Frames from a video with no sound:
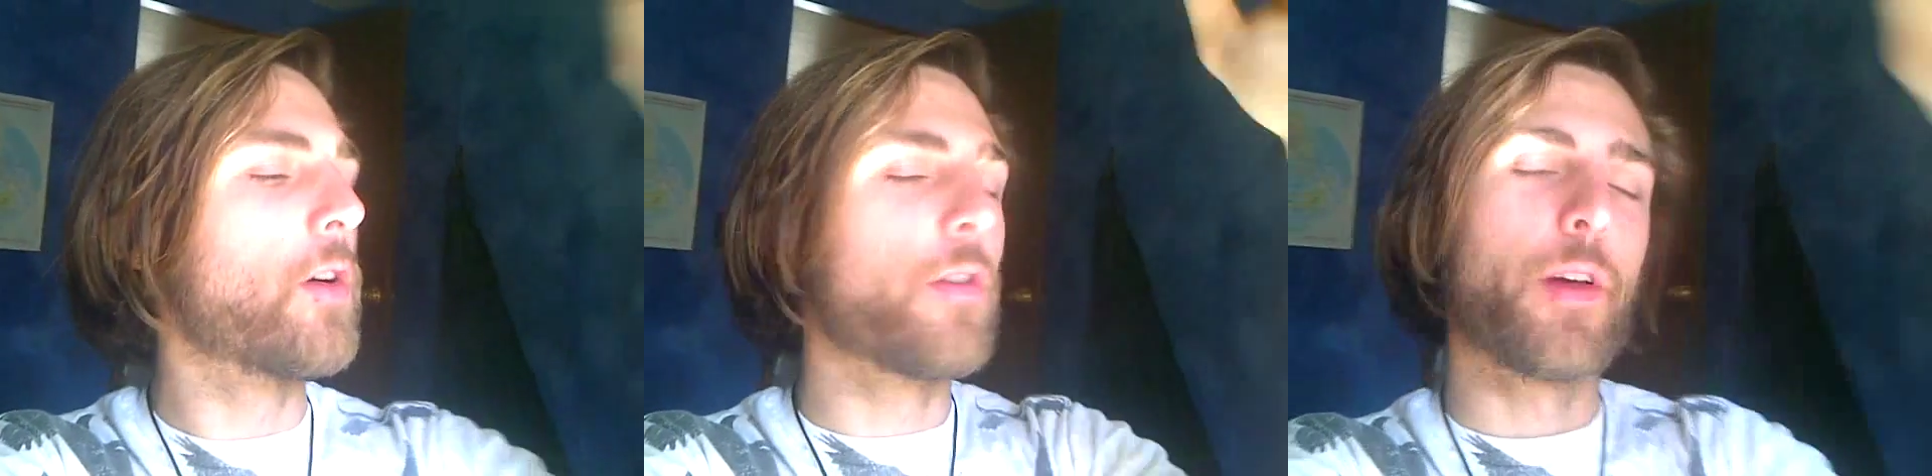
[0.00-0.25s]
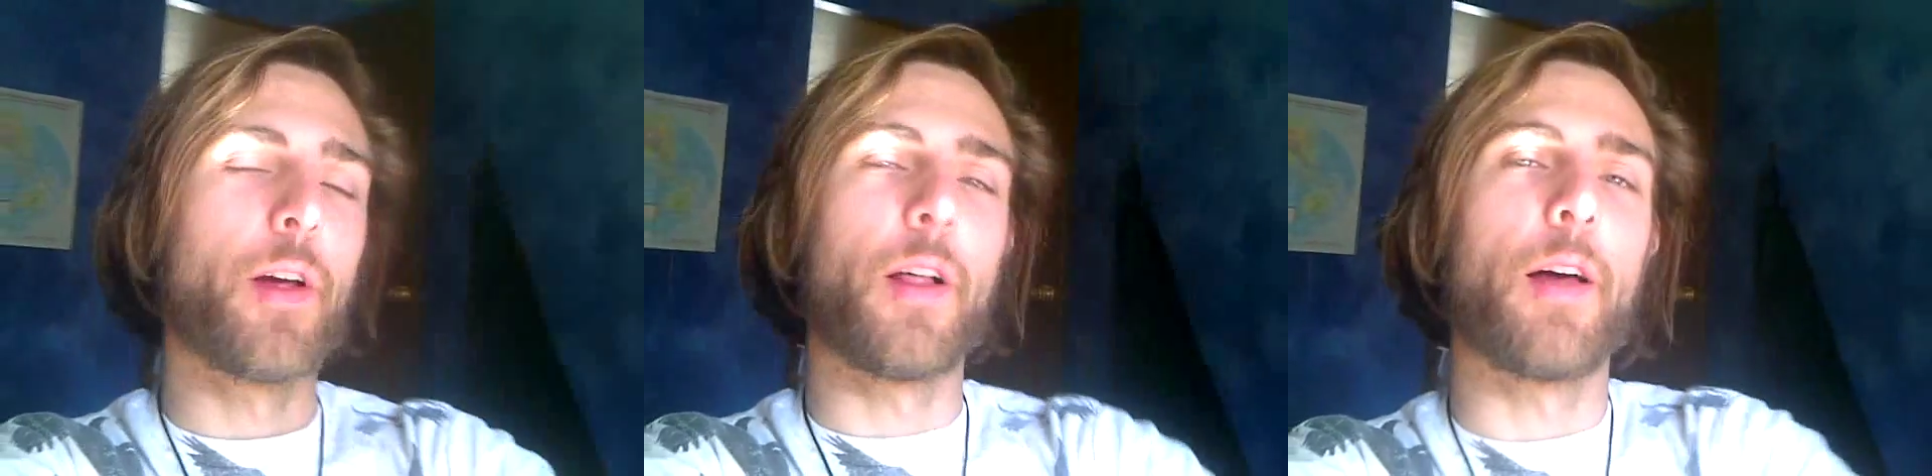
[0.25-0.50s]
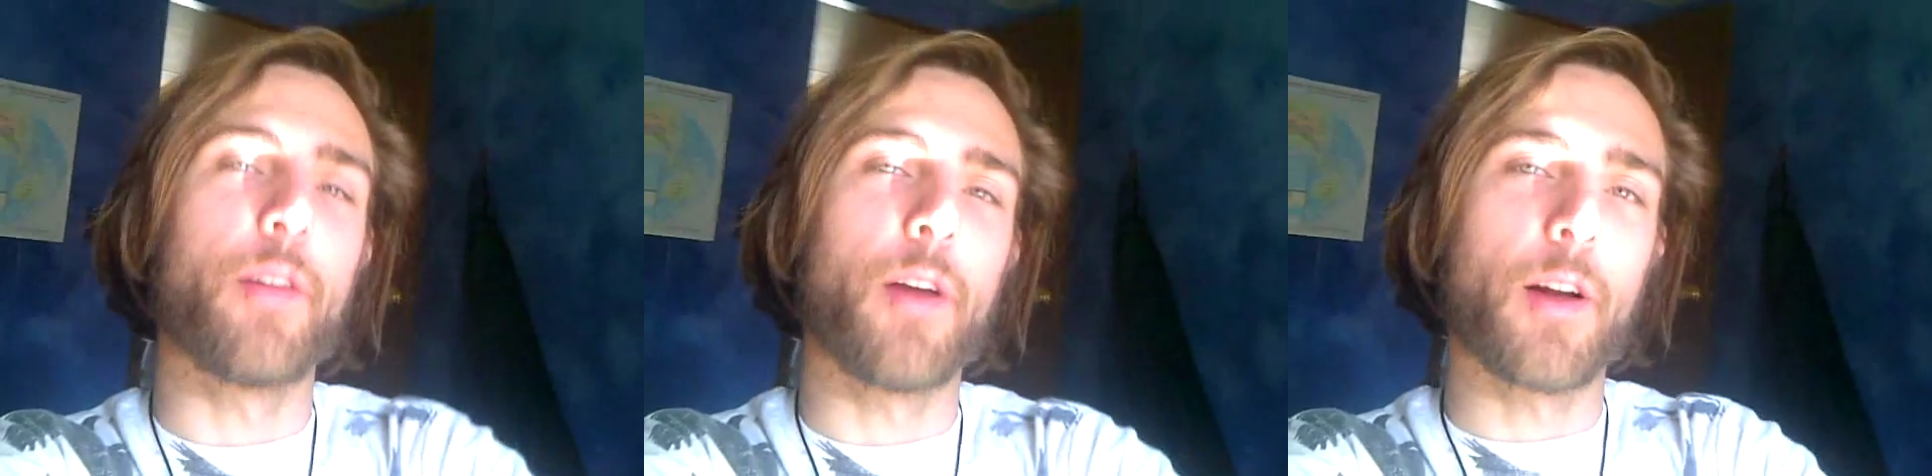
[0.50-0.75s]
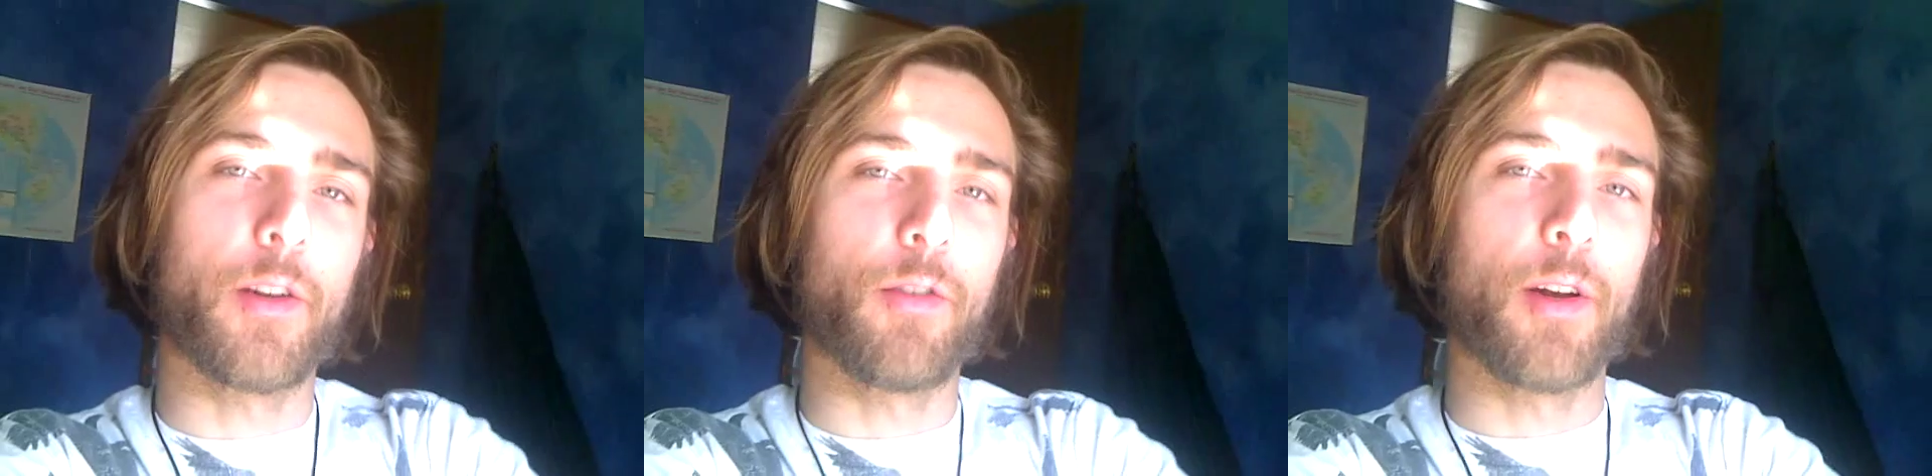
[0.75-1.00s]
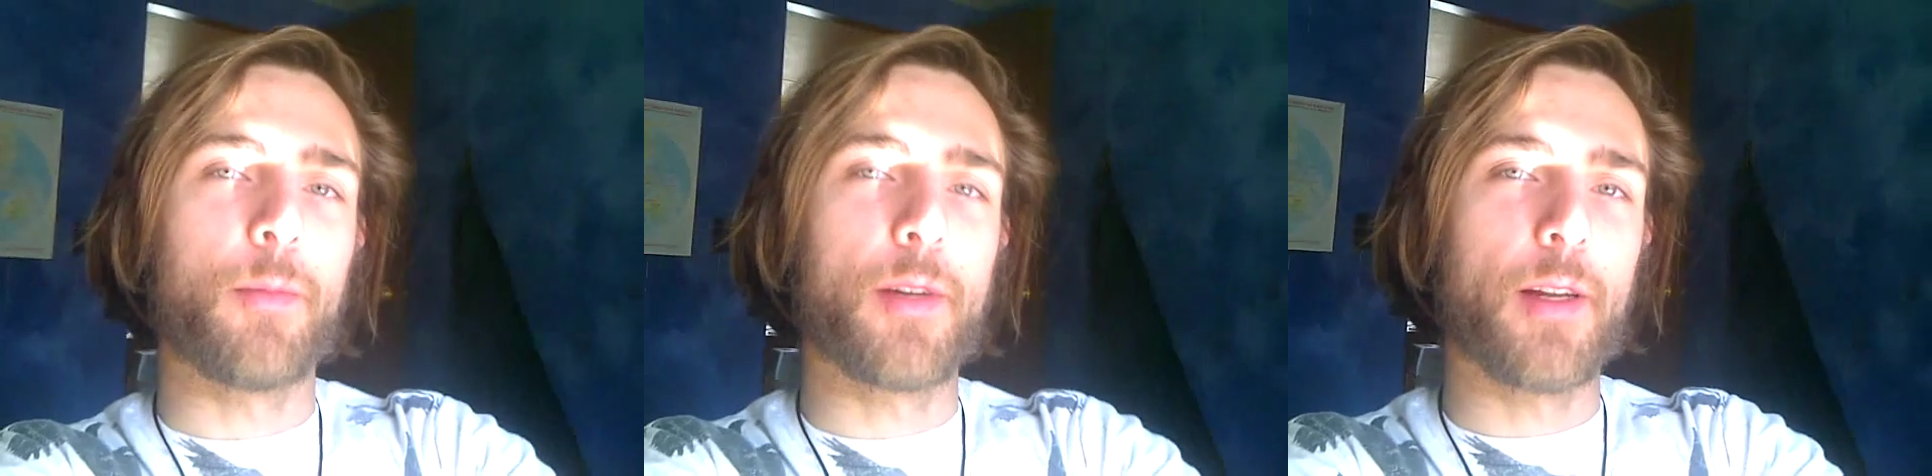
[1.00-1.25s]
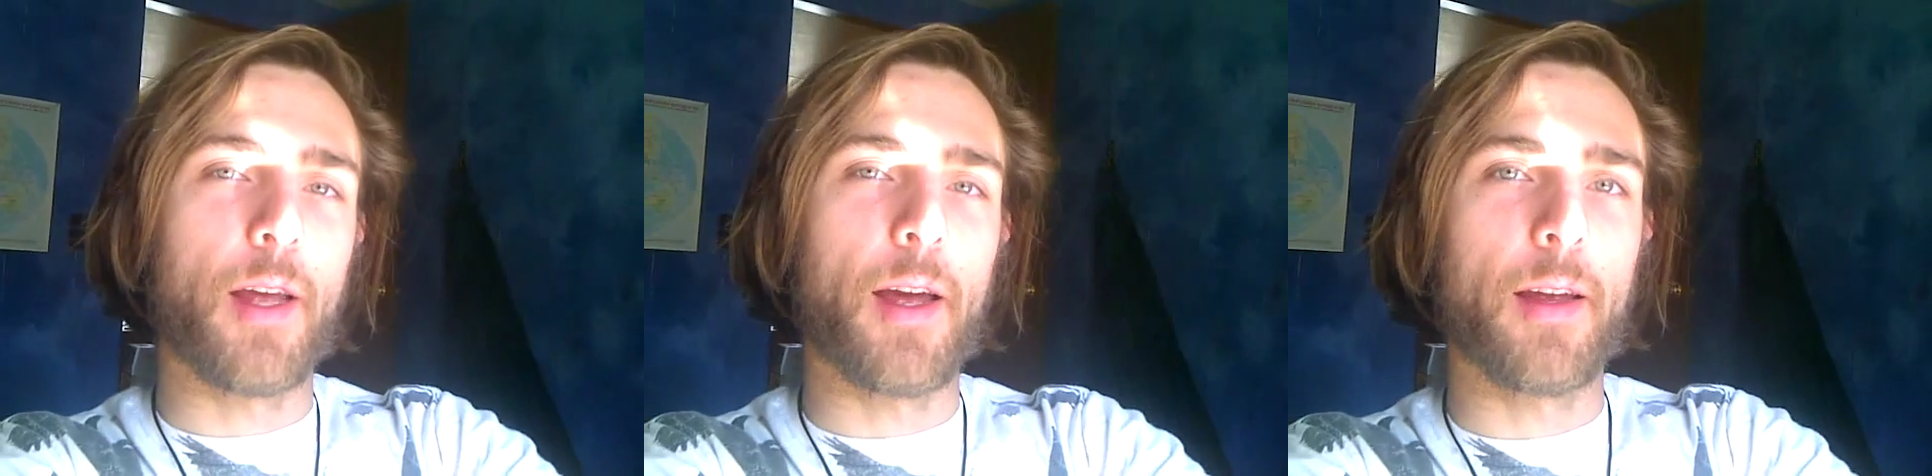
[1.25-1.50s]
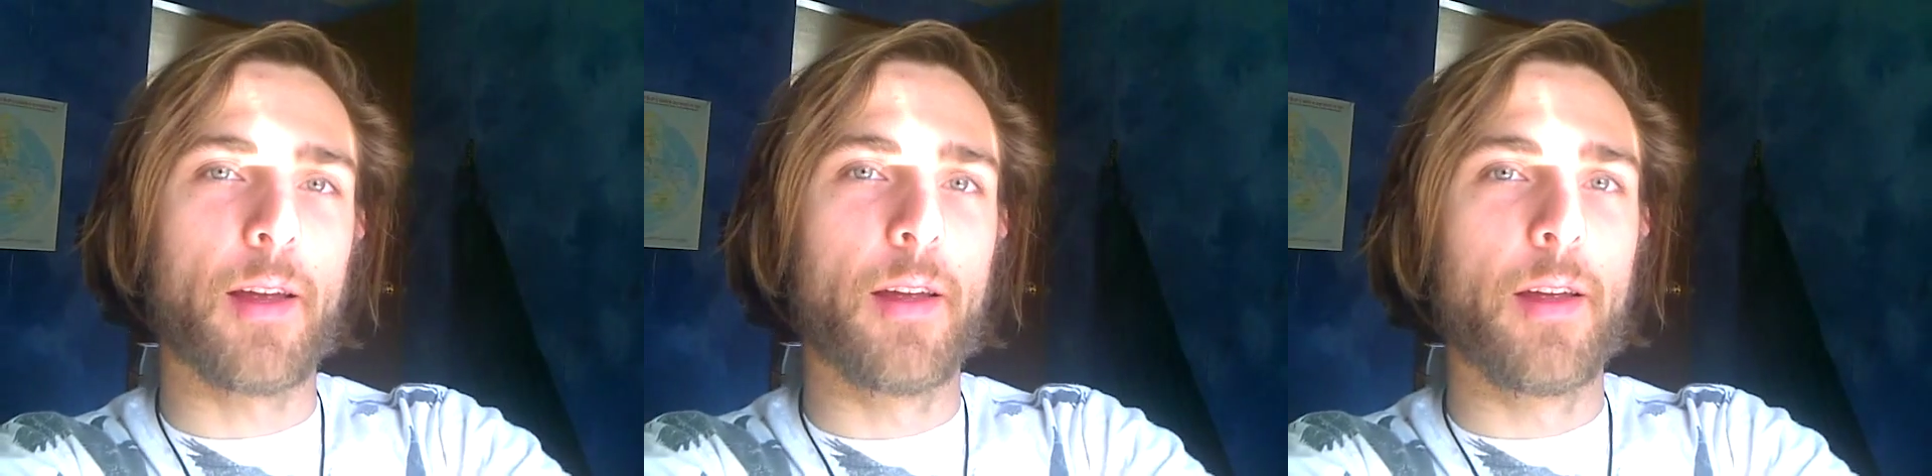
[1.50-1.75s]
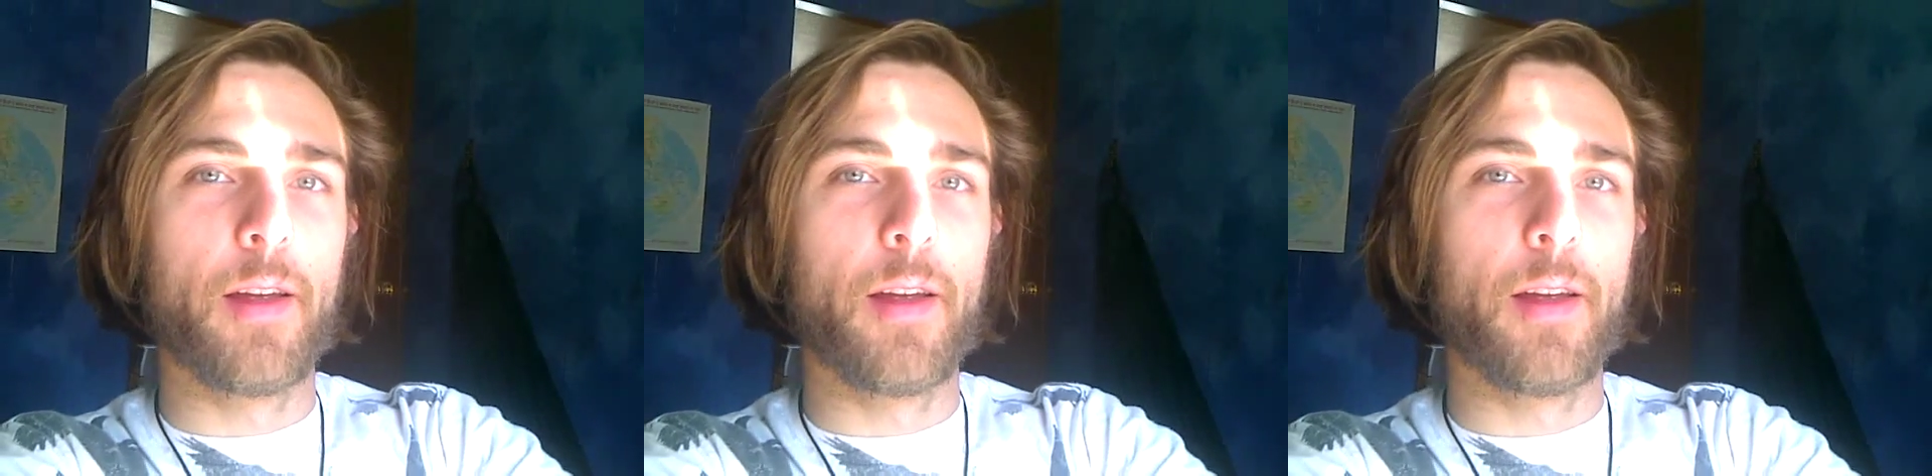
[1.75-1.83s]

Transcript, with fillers: hopefully I'll have the octagram today